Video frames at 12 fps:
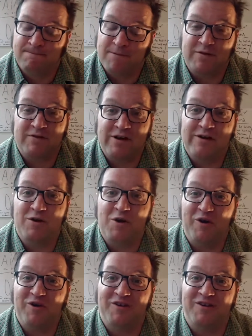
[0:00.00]
that's kind of
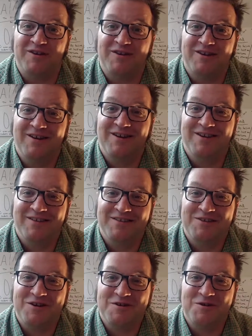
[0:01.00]
hard.
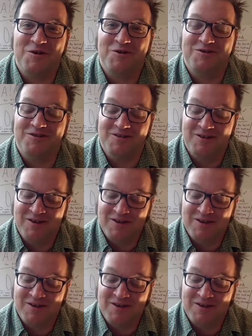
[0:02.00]
That's kind of hard to